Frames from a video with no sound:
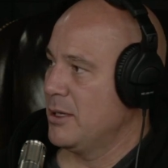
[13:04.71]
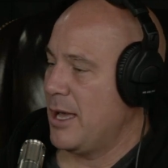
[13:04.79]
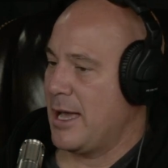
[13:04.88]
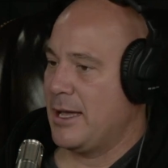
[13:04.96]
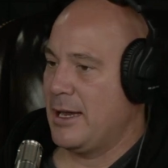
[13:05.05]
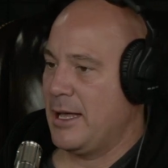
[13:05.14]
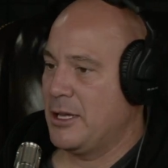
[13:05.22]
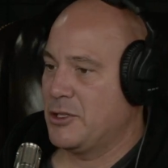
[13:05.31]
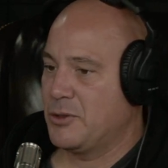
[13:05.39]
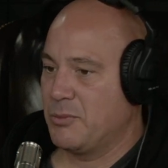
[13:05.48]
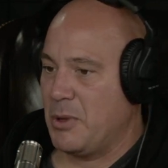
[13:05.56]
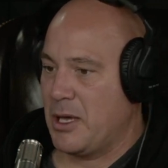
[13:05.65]
and, and
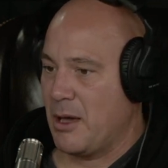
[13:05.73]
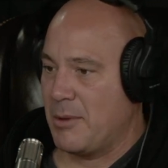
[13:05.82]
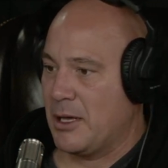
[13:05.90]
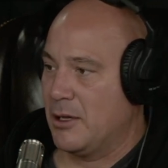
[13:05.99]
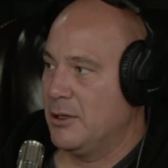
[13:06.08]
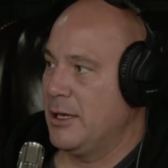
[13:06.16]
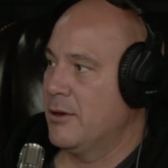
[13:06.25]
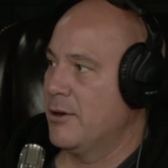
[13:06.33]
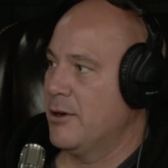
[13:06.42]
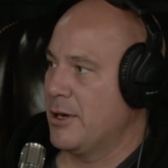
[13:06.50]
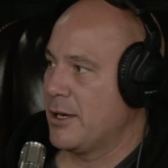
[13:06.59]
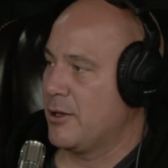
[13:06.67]
it's becoming
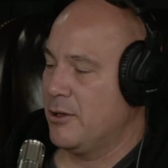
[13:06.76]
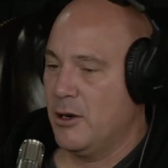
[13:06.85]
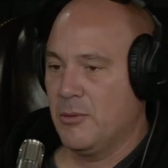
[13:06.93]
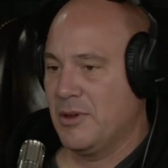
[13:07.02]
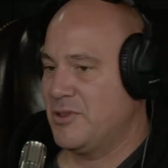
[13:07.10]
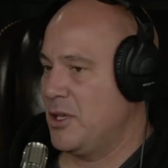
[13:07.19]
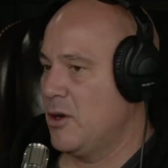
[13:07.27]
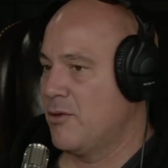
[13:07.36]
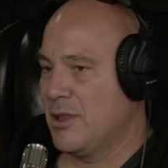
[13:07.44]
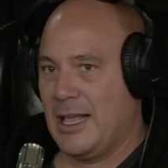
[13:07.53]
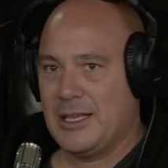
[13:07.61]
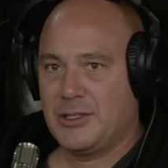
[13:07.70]
clearer and clearer. We've seen over
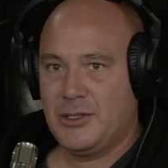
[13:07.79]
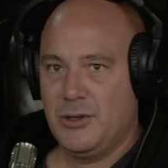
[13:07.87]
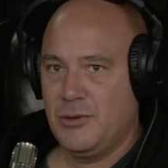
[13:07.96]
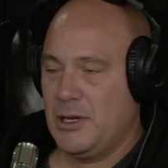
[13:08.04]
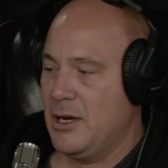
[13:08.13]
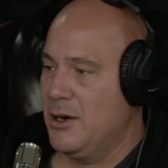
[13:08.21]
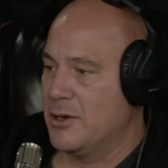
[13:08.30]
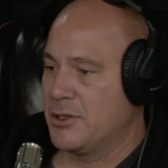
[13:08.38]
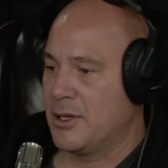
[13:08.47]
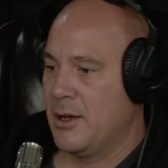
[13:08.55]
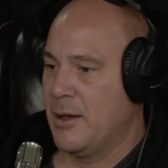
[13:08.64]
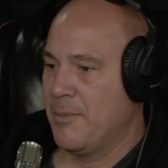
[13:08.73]
the last two
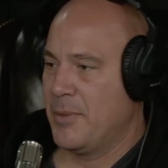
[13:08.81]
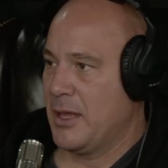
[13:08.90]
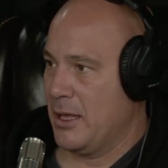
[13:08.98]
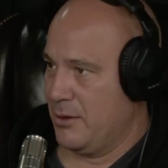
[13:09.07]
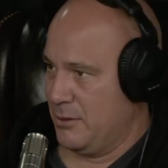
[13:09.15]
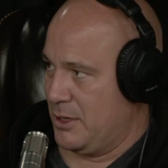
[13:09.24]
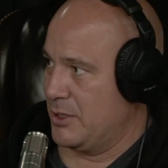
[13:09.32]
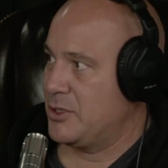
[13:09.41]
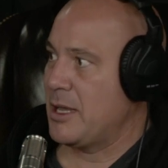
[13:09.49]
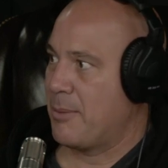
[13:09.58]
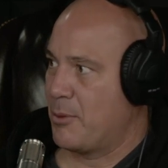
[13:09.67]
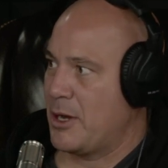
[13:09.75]
years this
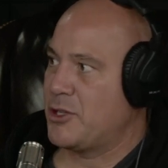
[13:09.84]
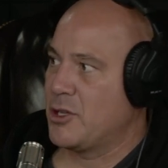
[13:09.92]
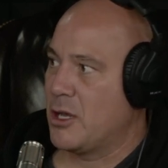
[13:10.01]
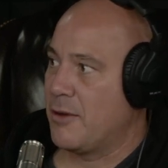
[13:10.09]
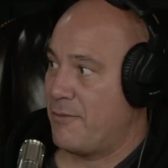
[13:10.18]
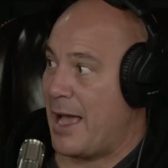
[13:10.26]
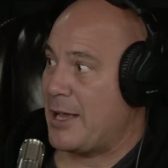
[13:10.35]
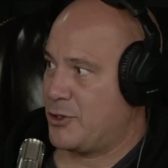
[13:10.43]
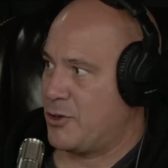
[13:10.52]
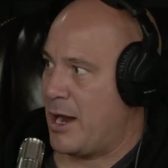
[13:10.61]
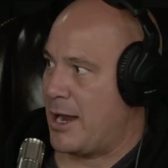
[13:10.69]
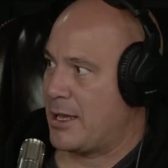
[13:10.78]
separation on a fast
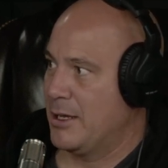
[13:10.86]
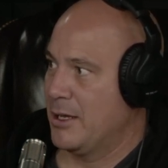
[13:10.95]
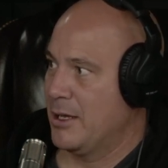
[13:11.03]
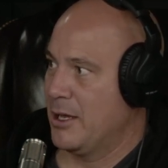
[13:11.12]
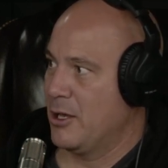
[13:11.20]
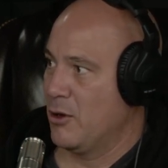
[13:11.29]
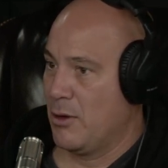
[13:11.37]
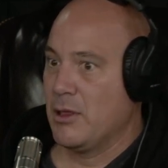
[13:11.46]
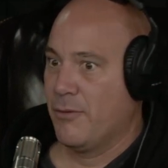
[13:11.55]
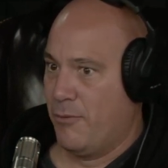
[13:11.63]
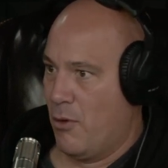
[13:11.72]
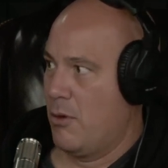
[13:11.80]
track. Yeah, you're
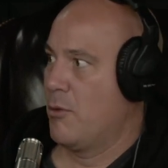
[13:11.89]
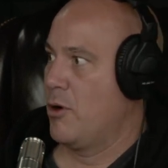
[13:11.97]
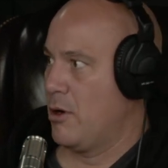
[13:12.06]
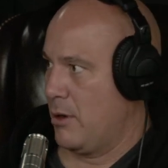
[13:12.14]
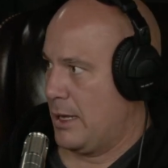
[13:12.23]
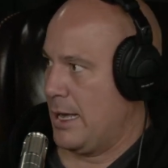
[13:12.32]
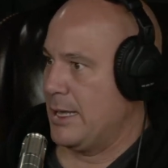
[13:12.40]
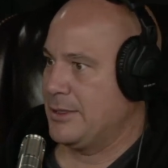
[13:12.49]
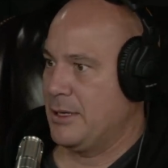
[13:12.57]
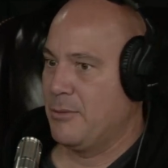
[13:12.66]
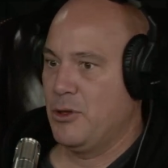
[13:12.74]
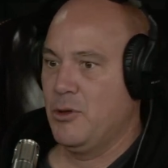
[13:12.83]
either for him or you're
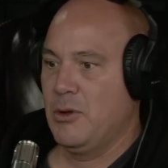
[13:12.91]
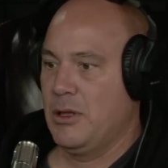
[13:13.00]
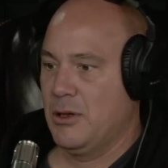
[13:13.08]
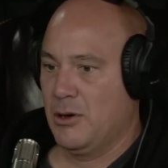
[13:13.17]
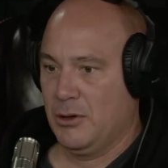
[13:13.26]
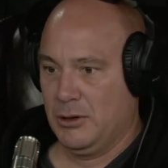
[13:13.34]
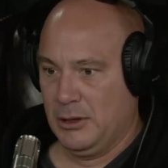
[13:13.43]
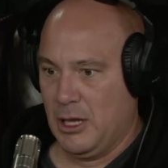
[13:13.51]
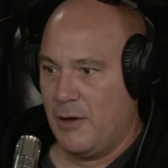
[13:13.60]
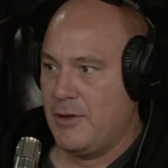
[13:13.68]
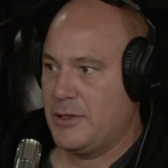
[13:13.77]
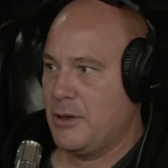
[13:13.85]
against him. You either
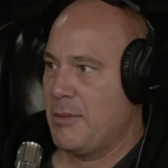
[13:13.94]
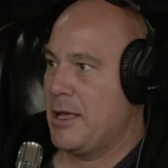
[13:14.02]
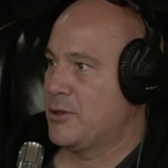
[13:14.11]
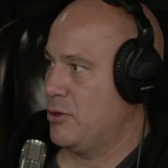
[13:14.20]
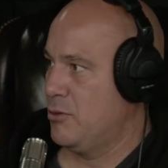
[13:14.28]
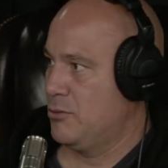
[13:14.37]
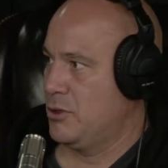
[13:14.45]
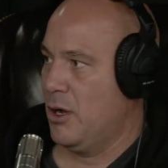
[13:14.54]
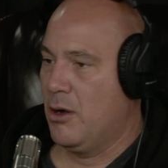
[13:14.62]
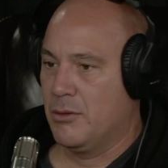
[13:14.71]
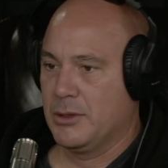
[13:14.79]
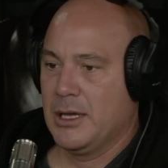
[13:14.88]
love his commands or you
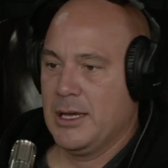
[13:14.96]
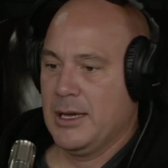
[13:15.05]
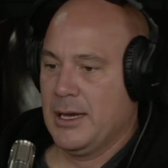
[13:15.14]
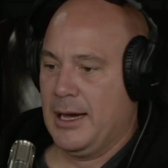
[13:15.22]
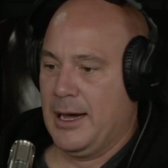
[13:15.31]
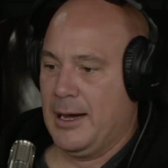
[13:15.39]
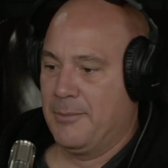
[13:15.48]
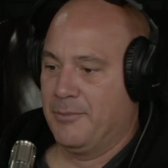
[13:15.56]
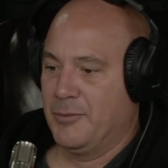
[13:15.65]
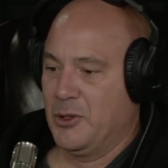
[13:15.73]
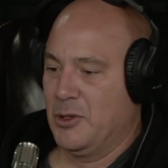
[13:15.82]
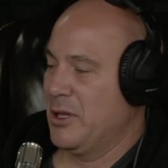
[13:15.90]
don't. Um,
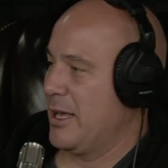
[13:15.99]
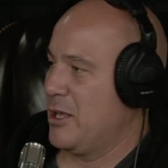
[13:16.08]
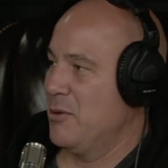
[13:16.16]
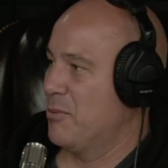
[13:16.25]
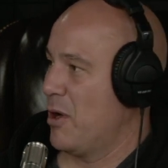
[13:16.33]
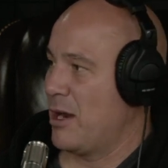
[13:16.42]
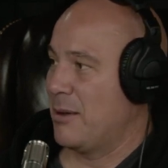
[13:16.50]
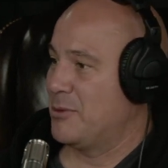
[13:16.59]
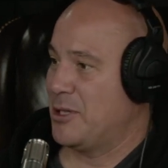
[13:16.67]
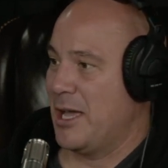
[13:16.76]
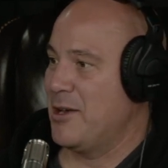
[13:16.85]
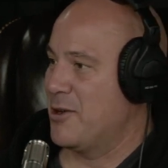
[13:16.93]
you, like you brought up
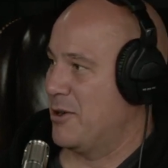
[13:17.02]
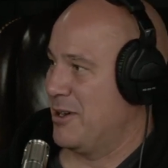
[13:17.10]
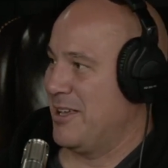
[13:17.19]
gender.